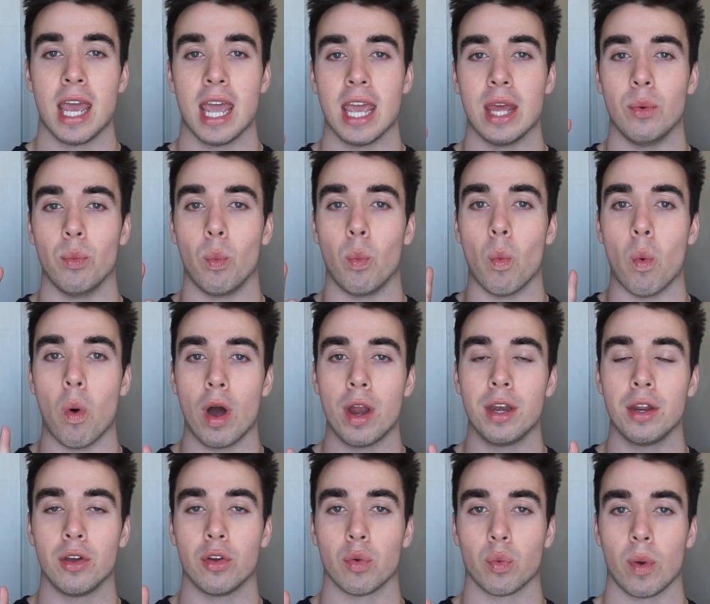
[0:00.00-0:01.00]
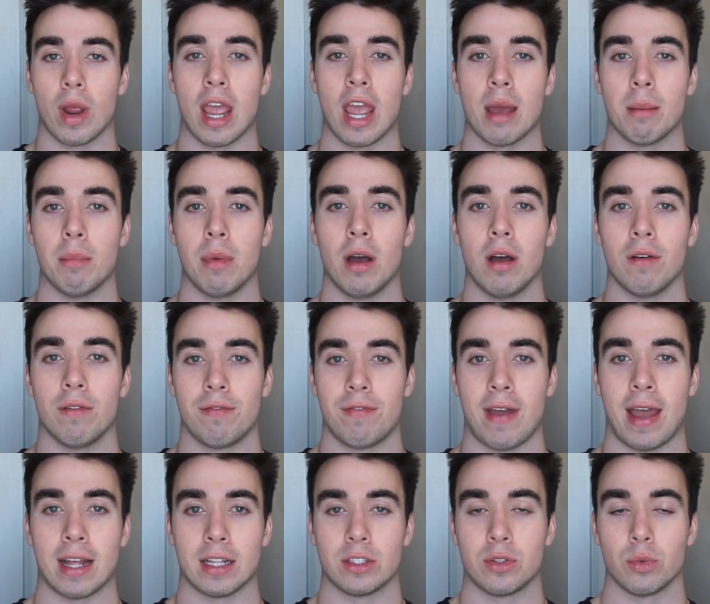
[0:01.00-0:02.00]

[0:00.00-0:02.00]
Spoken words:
in 1 gram of fat.